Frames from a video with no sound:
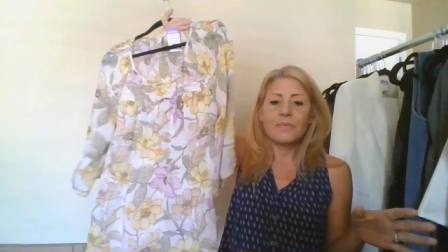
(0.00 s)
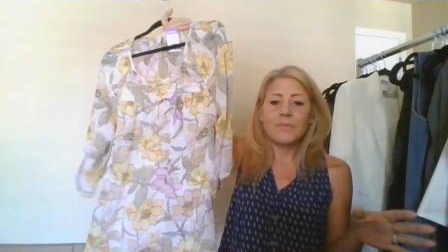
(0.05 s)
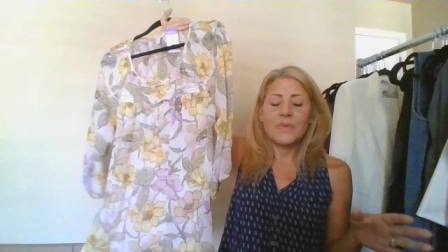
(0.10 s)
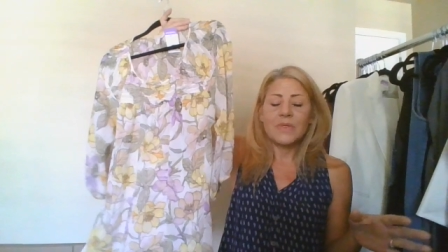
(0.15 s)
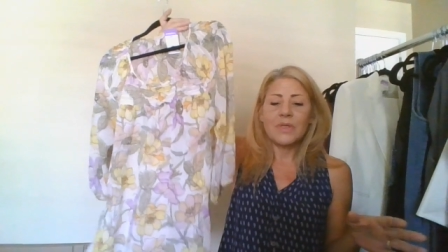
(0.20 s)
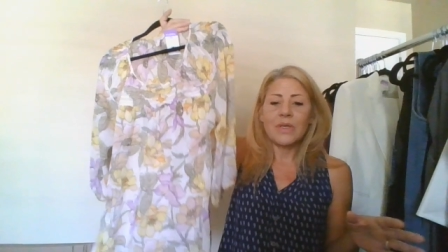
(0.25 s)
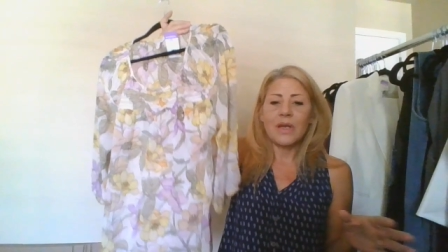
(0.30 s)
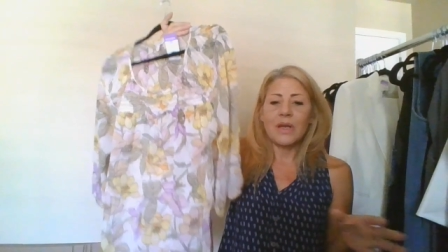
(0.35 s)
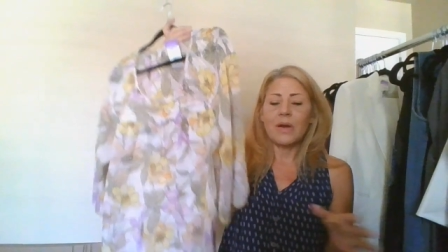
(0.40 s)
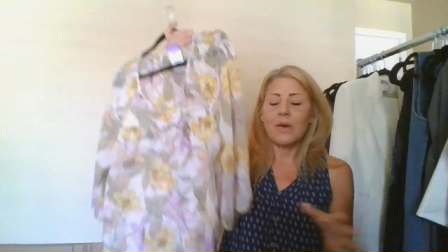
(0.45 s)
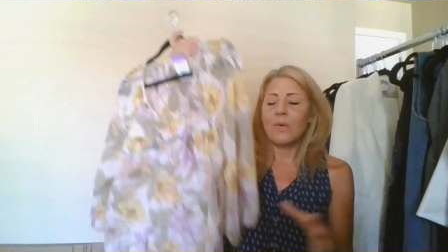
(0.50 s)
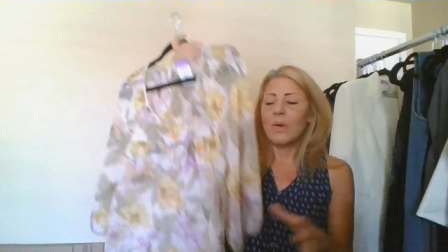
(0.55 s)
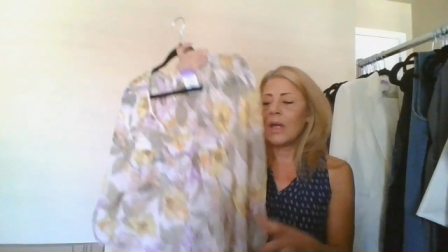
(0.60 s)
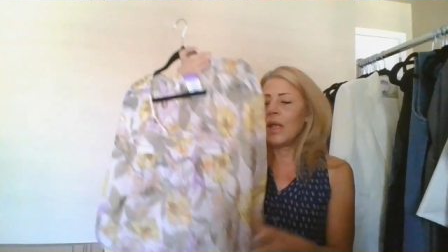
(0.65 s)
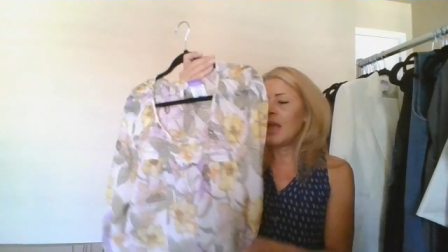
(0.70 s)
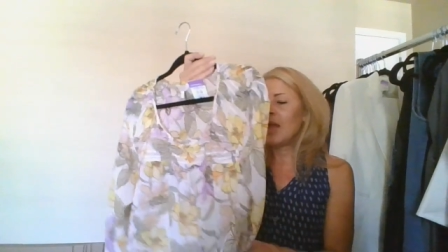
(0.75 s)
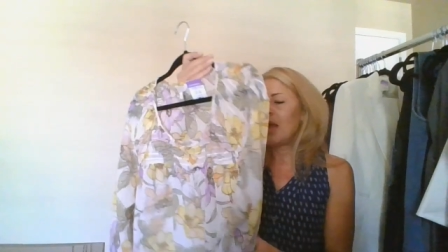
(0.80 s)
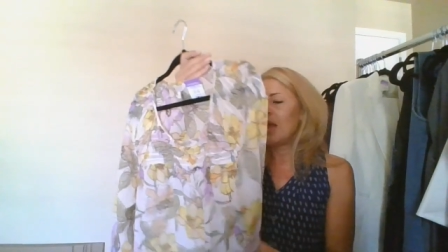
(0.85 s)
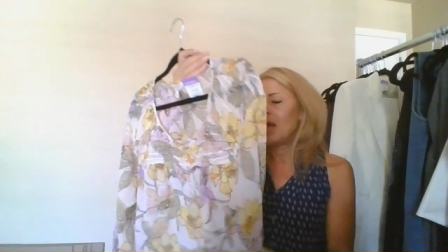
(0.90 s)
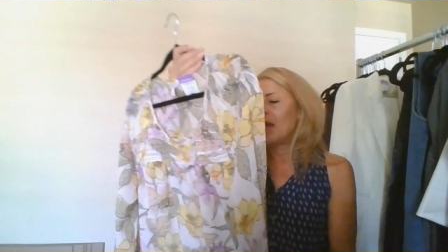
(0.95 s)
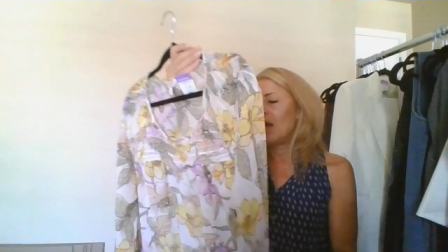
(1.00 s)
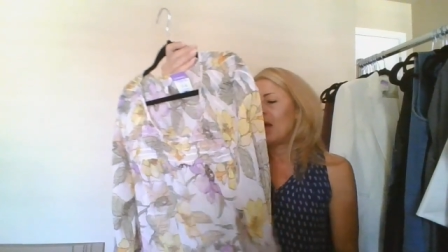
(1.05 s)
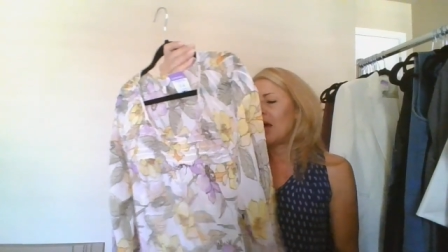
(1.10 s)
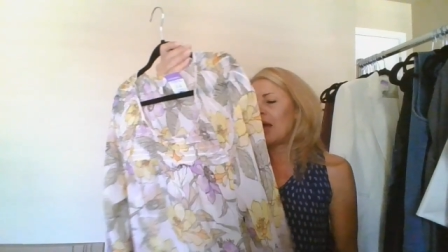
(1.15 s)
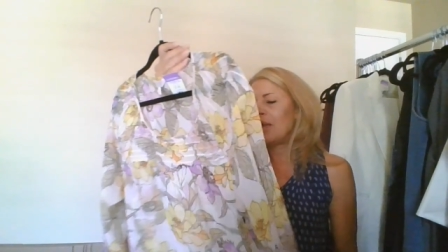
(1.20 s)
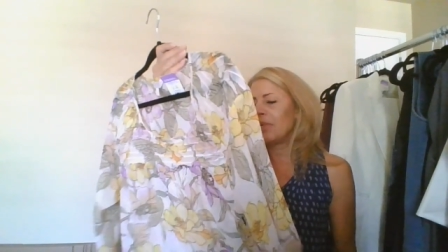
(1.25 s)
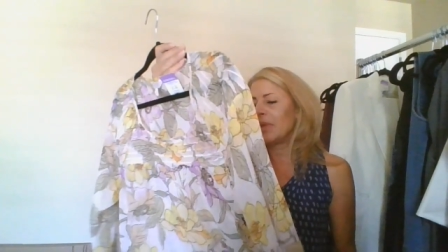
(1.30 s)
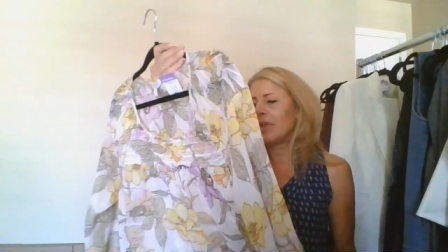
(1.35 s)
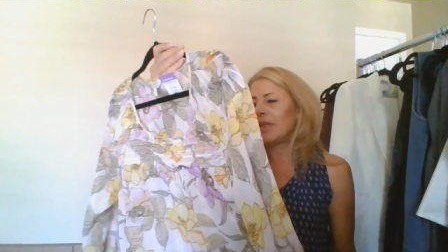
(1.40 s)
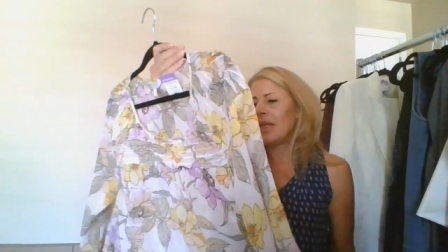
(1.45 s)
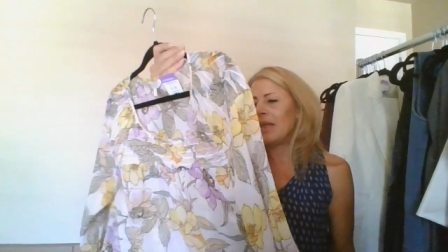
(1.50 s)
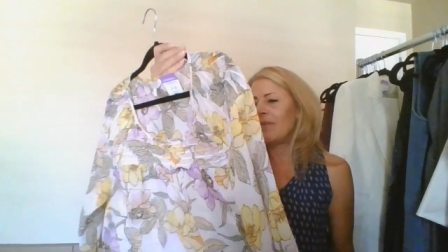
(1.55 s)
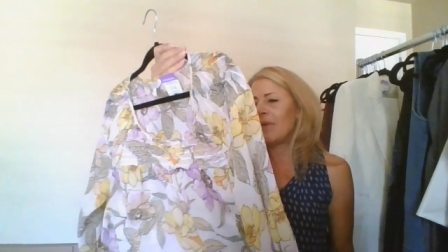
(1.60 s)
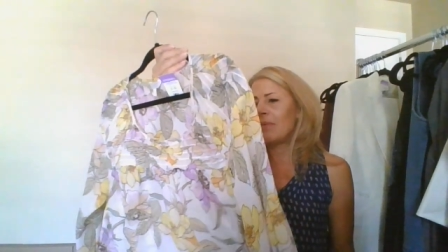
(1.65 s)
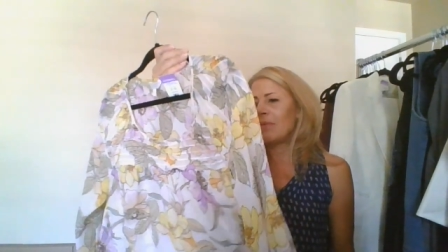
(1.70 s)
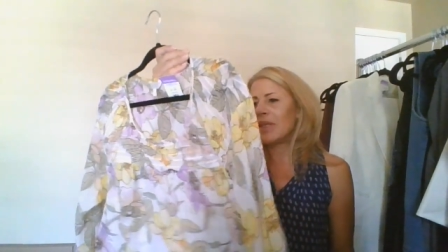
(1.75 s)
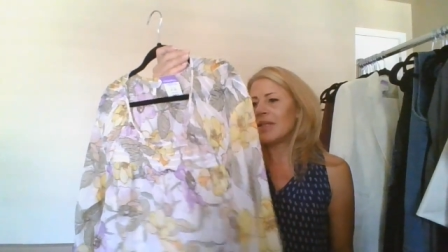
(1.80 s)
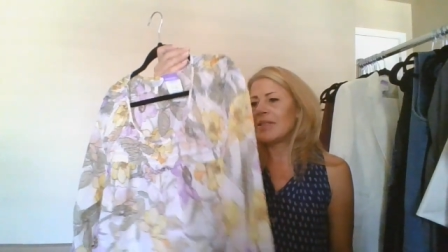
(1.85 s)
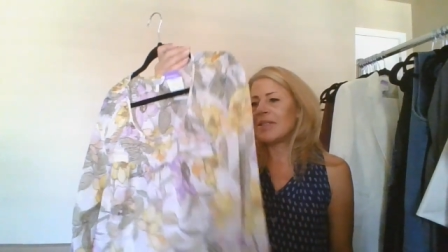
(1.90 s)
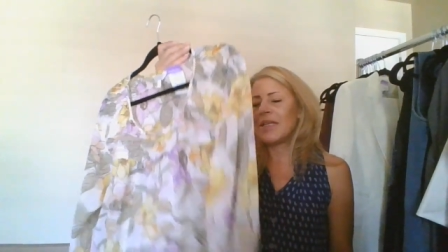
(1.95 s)
So I believe
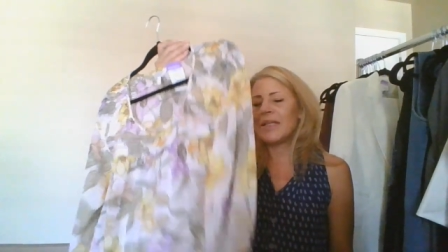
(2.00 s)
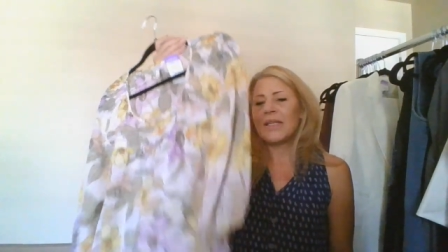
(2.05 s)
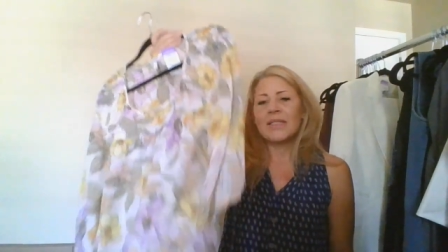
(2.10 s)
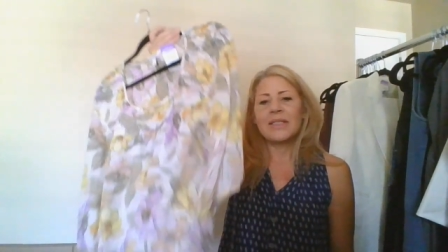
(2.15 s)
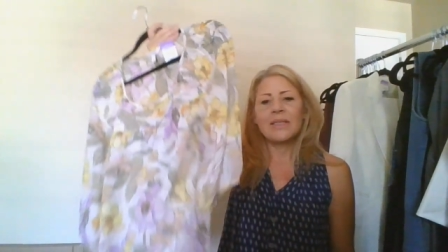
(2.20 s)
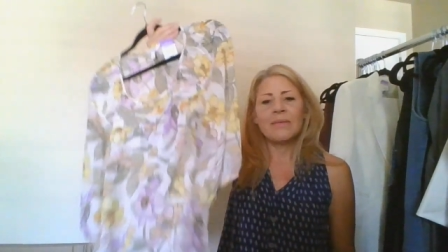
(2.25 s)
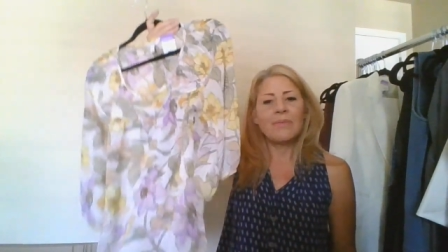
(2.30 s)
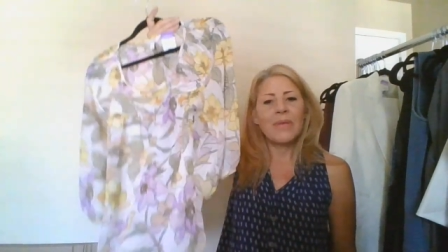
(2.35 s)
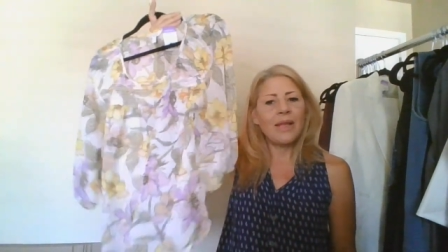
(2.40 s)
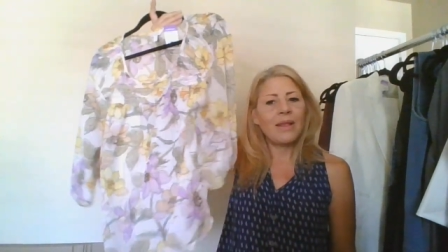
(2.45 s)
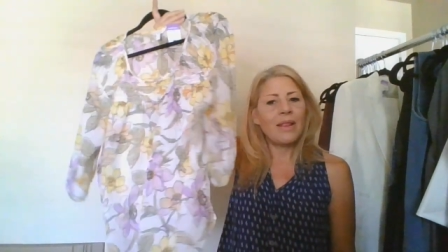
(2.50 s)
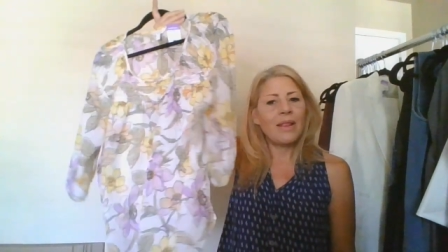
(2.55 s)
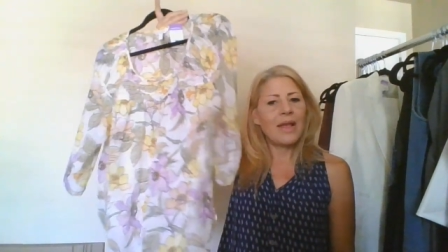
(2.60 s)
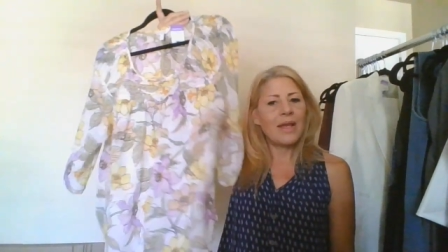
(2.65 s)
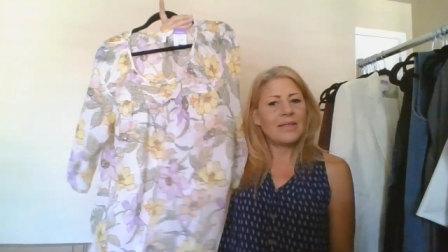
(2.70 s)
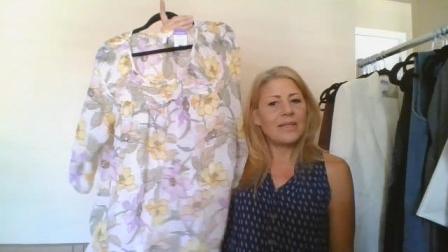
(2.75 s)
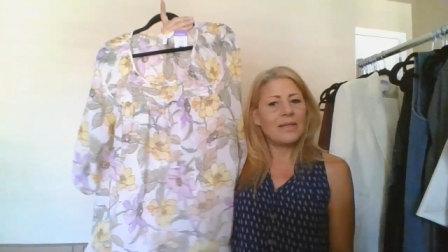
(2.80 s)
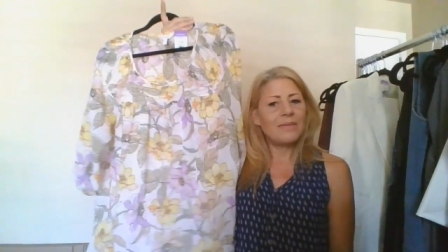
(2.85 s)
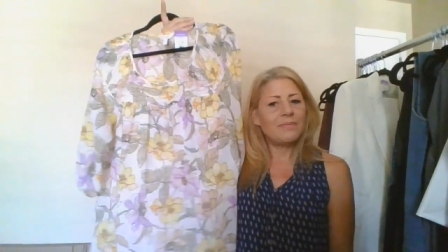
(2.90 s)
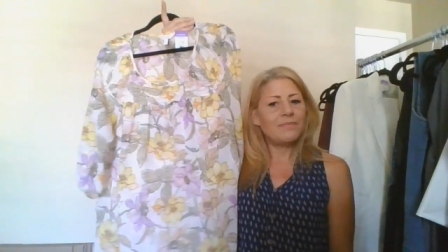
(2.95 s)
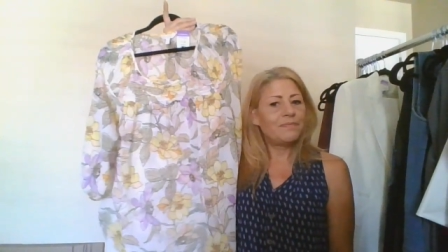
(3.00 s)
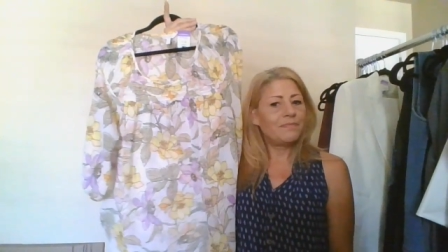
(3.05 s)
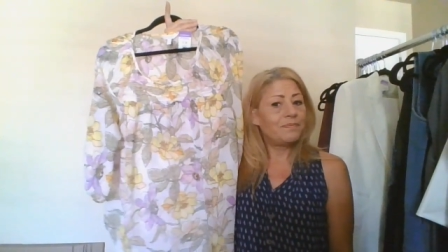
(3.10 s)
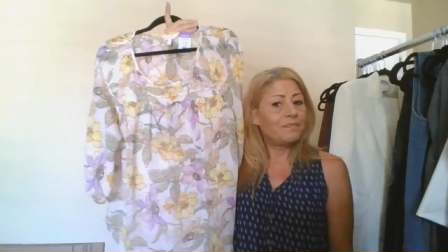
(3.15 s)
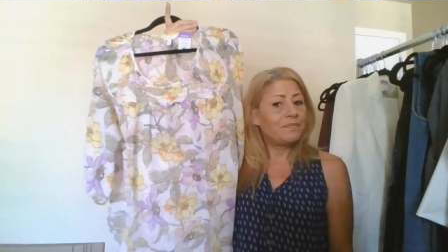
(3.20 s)
I'm listing this in my closet.